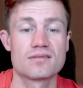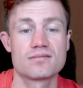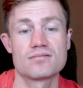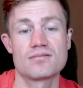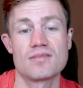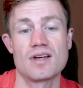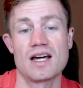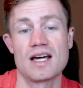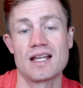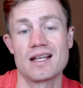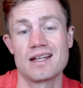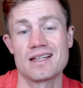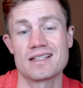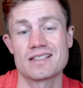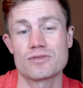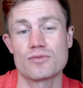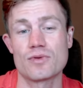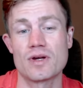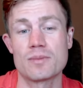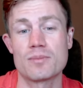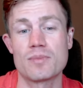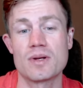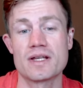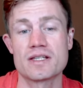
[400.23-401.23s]
unless
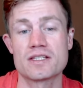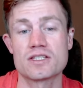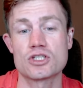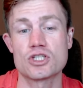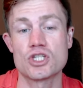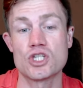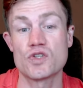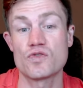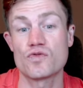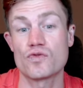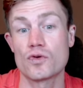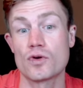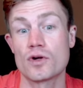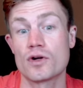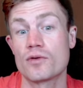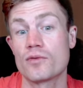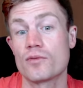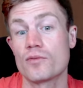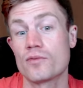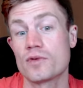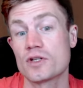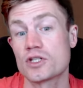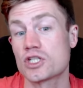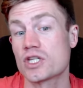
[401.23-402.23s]
white plays g4,
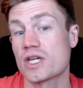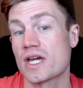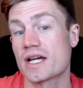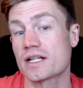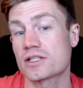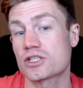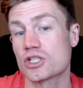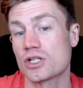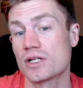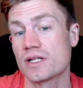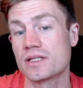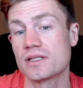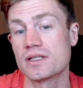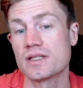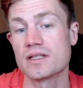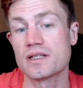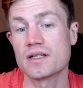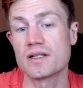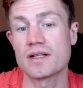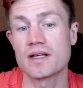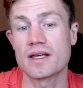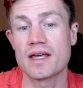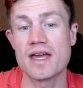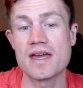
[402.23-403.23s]
which he actually did
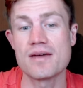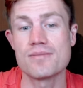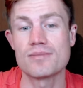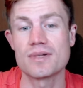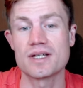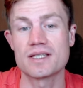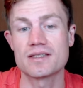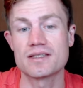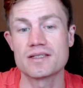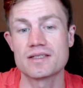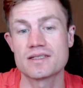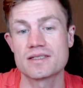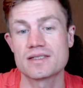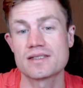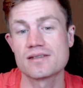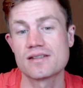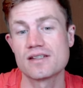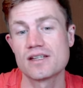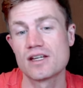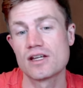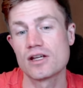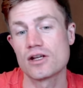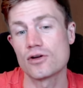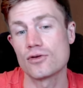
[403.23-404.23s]
in the game, but this
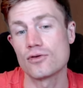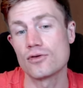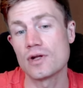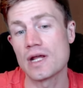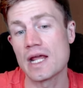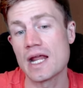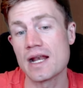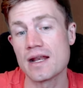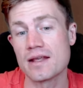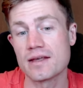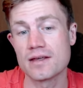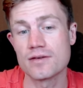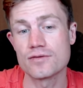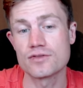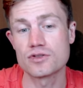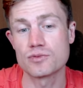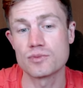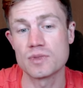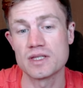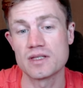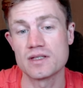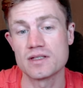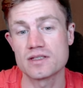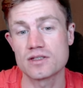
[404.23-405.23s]
really gives
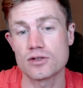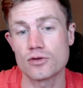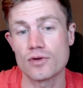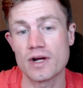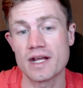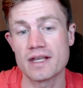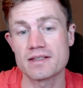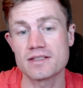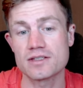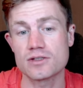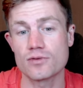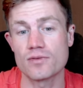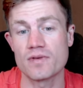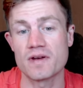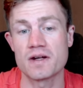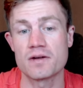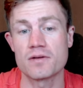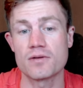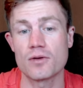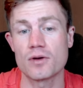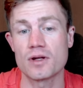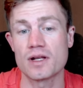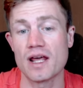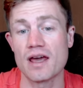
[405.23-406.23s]
me this great
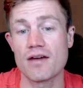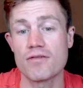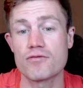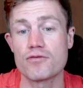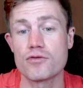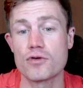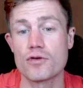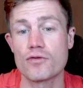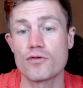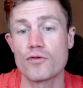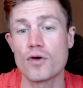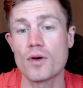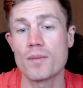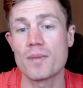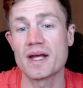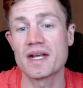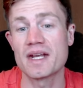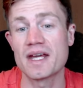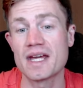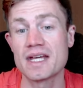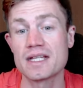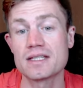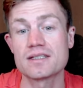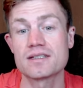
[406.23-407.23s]
square on f4 for my
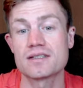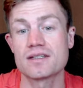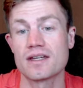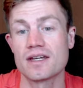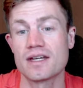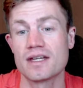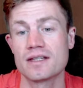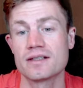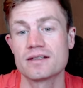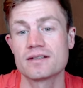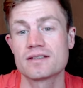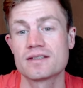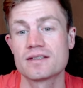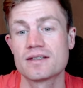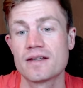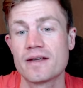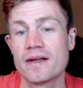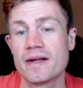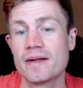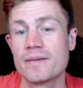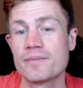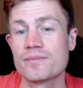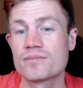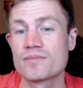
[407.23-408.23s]
knight, and
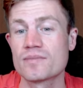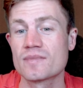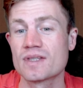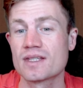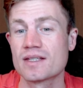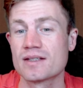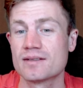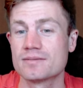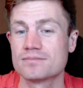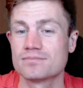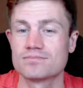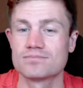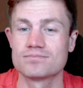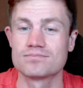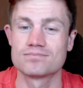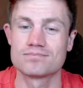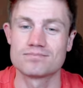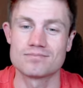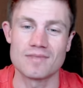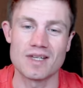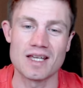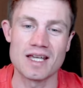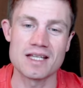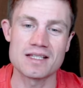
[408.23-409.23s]

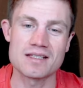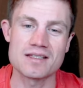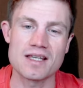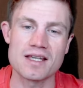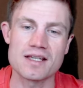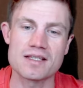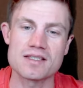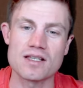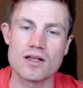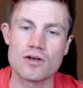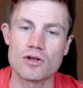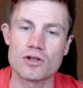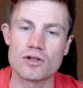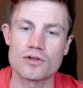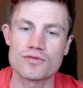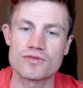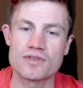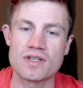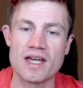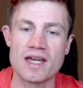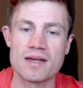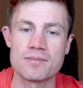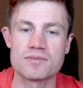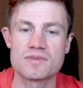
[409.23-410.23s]
it takes a lot of
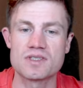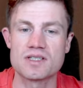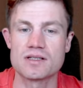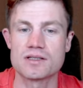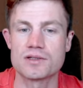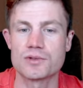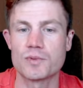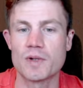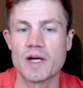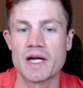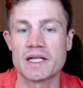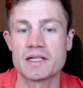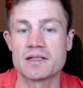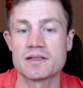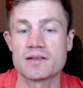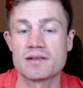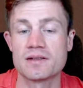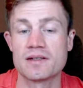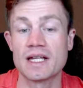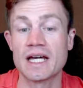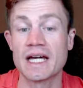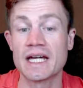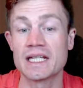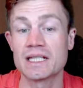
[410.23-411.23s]
time till the white
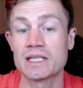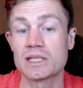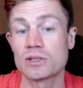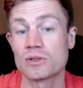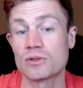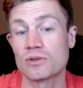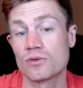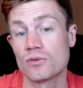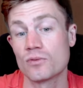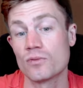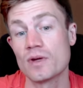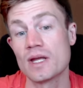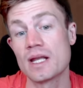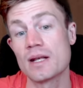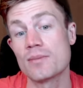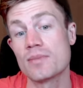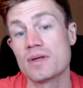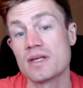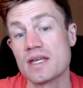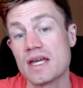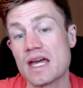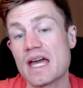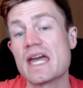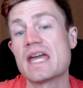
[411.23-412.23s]
knight will
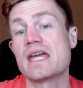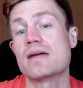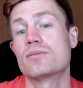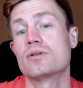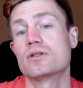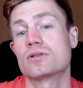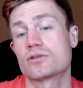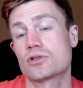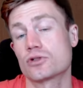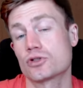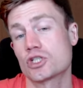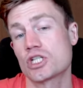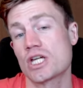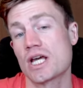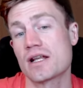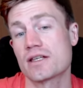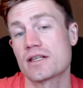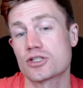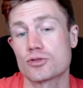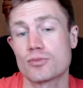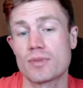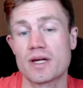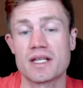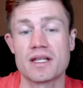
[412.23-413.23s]
be able to
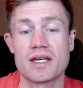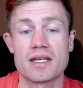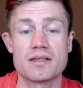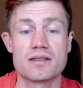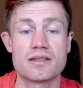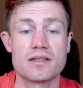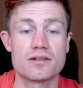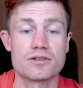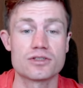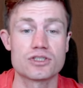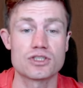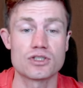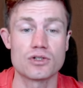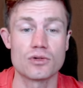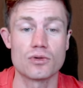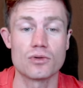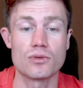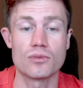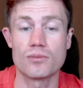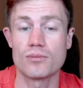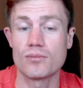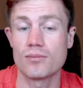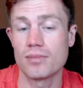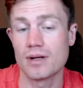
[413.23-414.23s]
challenge my knight there, so
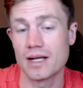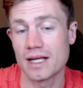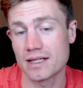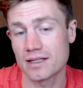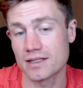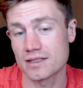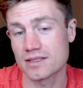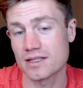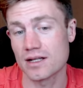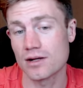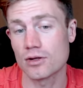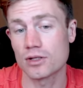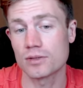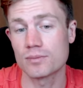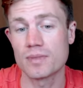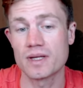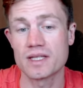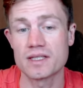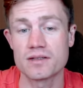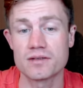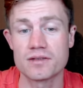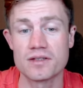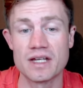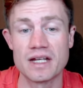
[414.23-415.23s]
black is a lot
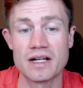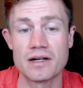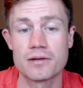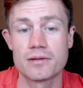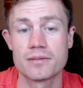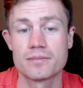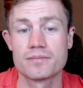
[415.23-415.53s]
better there.